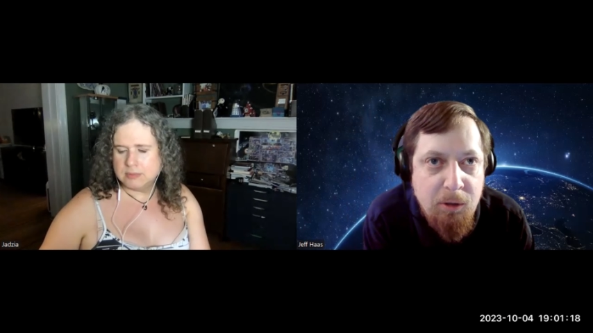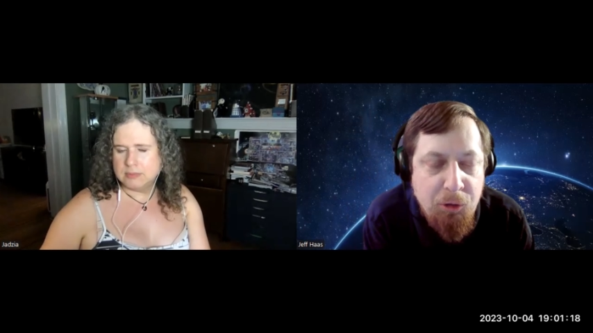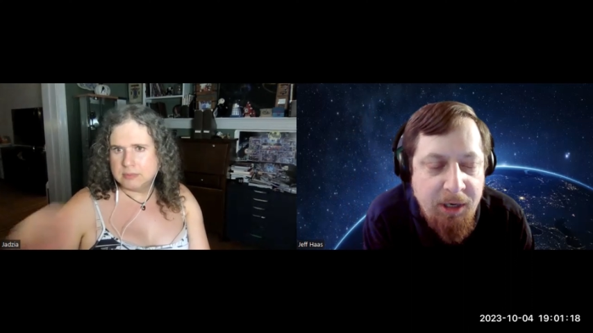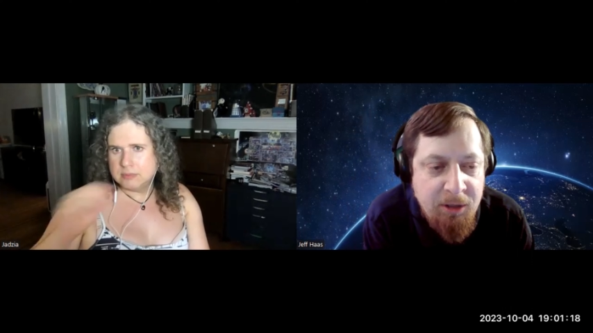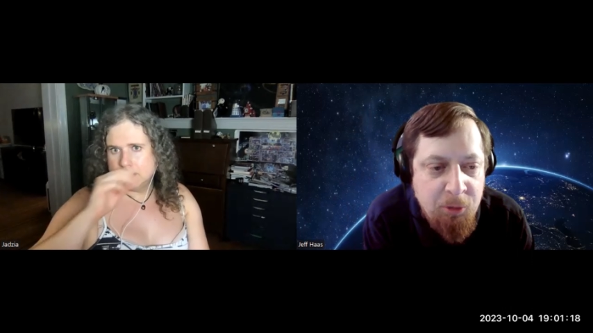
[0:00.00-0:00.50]

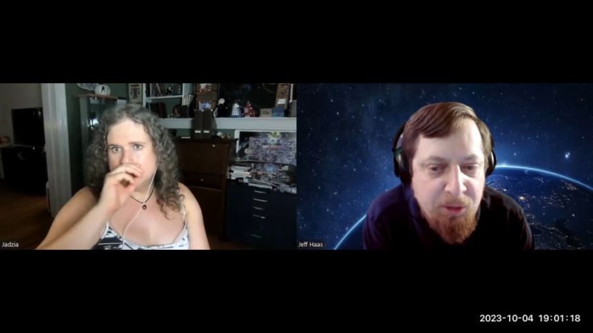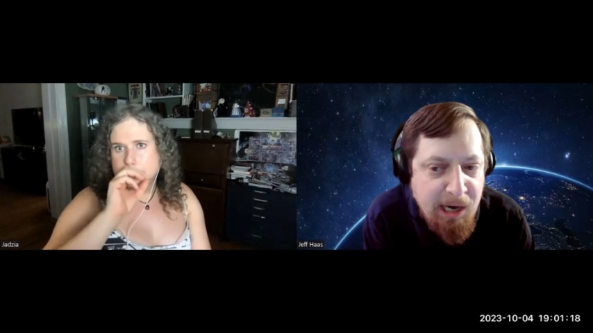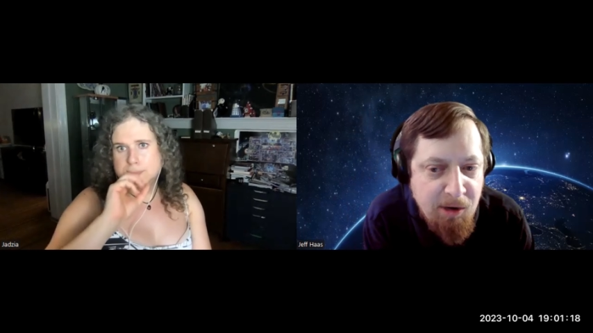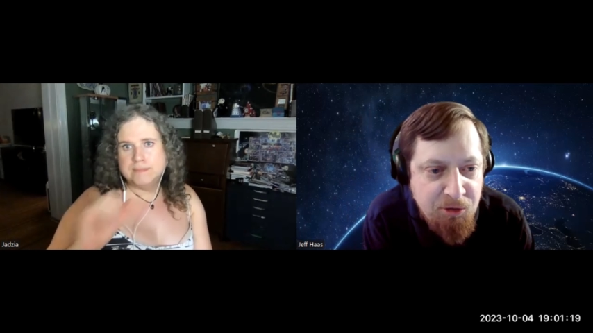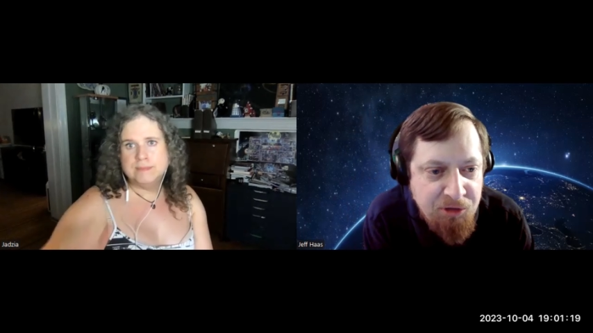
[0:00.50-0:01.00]
Speaker 1: creating new
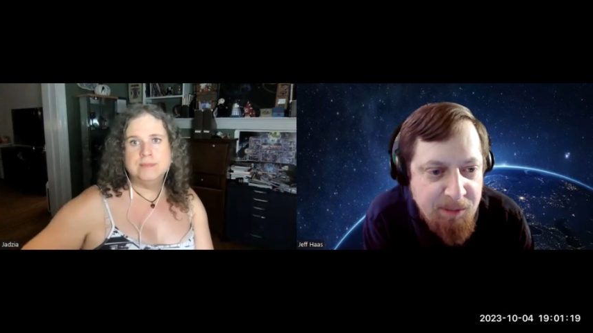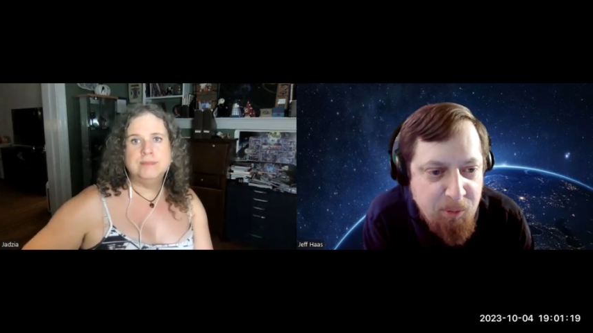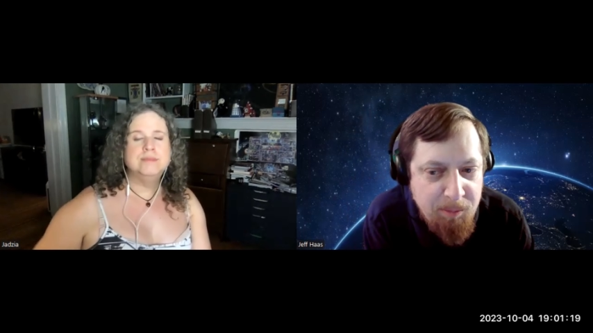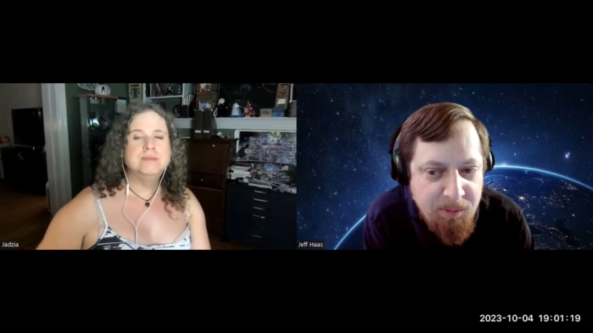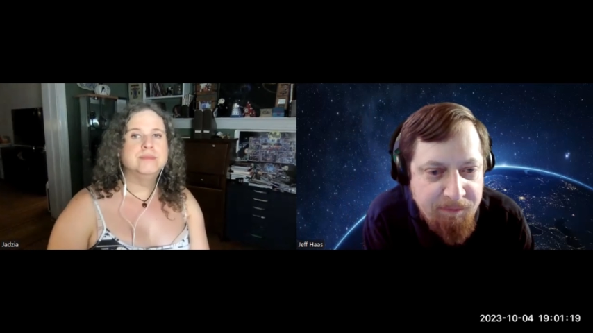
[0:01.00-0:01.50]
character
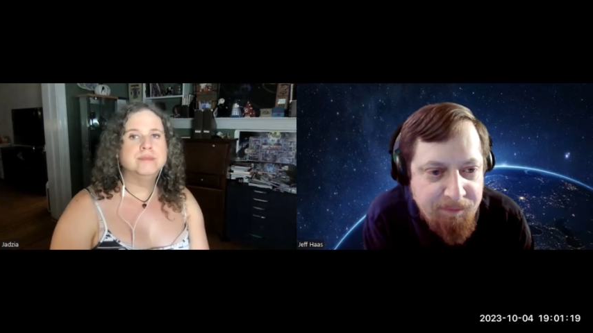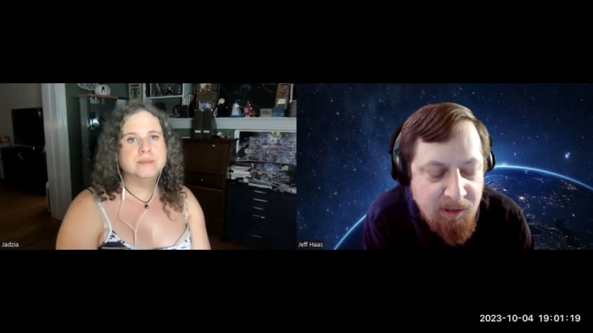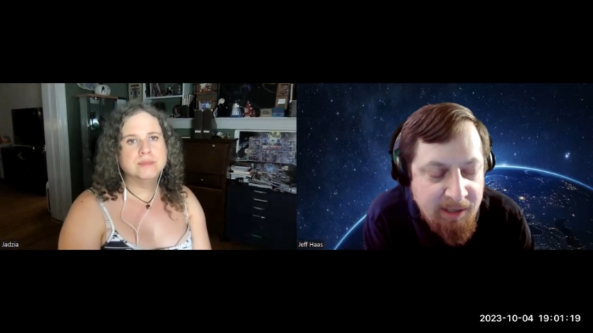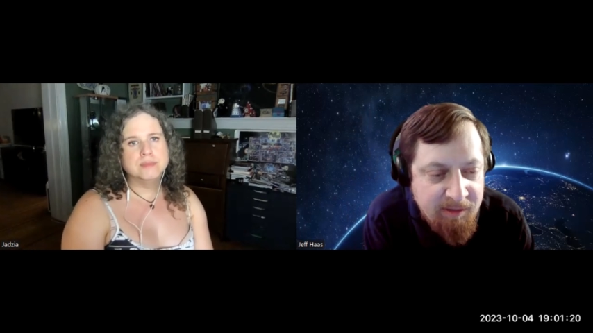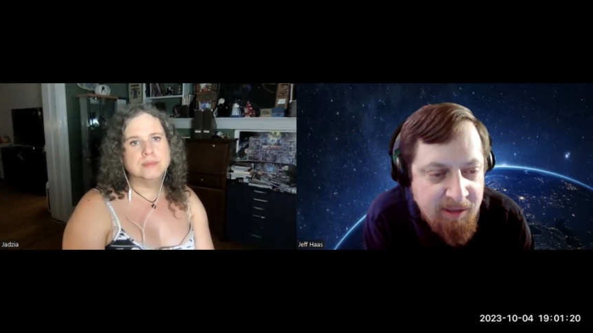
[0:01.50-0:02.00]
standpoint, but as
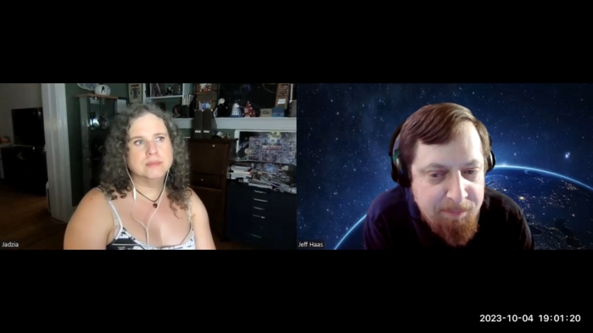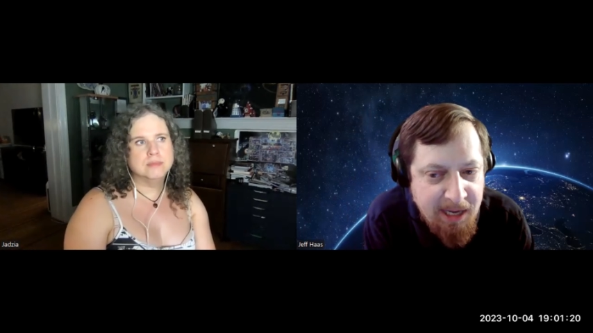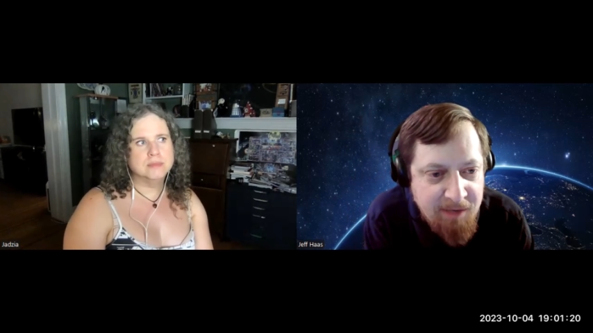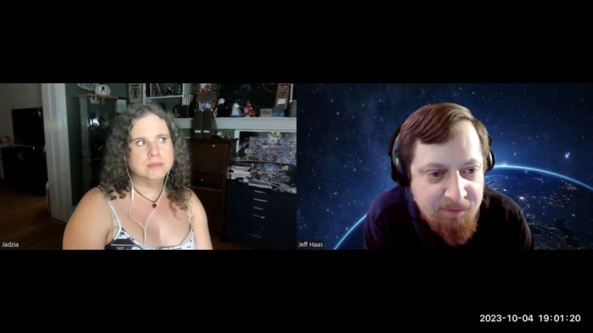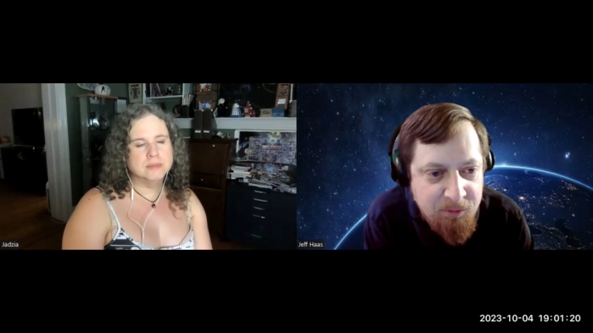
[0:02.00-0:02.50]
far as
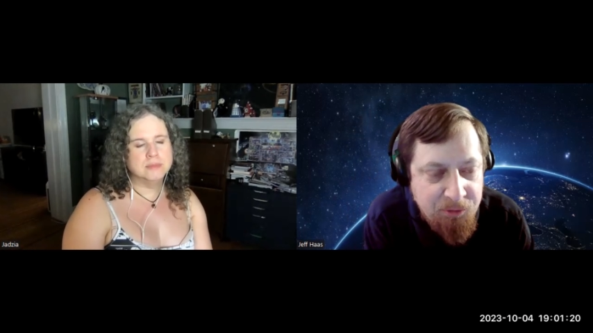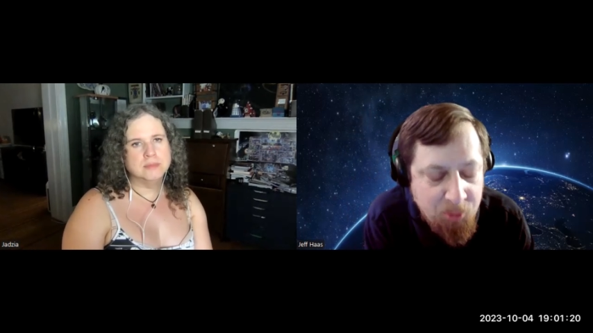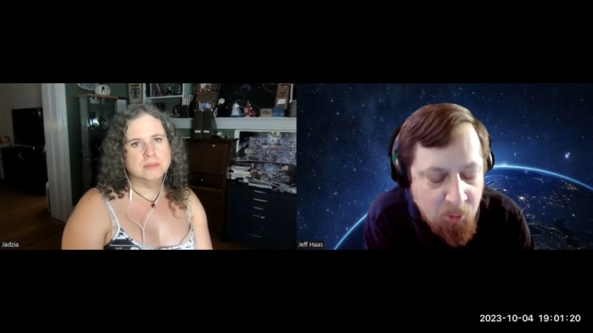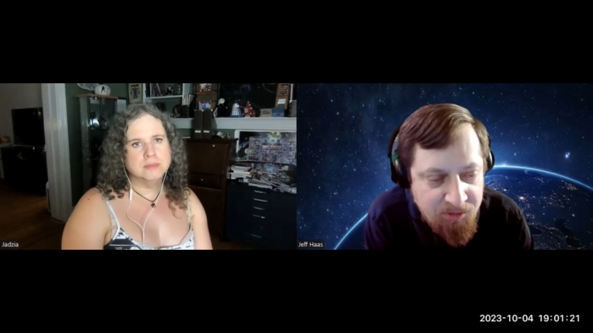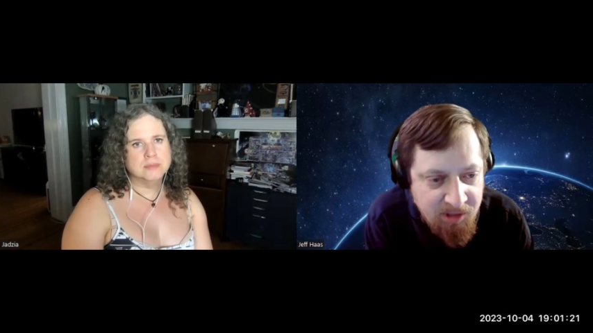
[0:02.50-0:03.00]
impactful
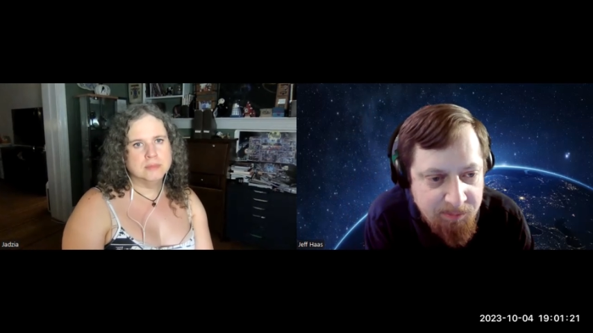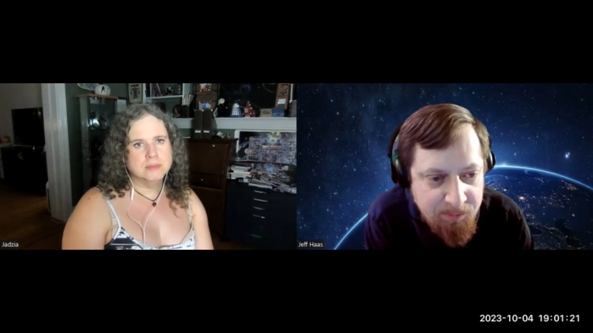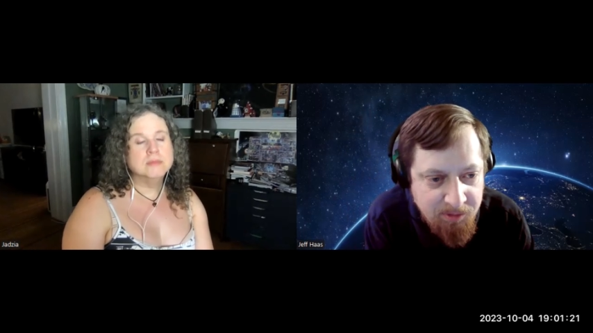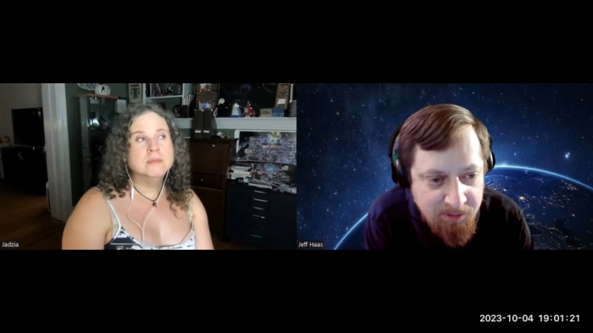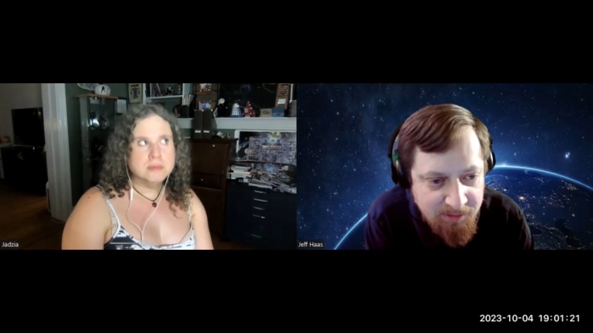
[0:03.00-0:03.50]
story
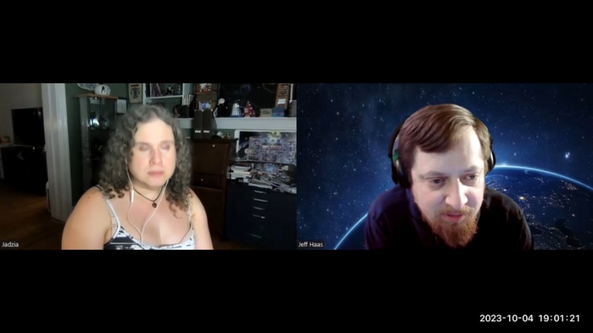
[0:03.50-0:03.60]
standpoint.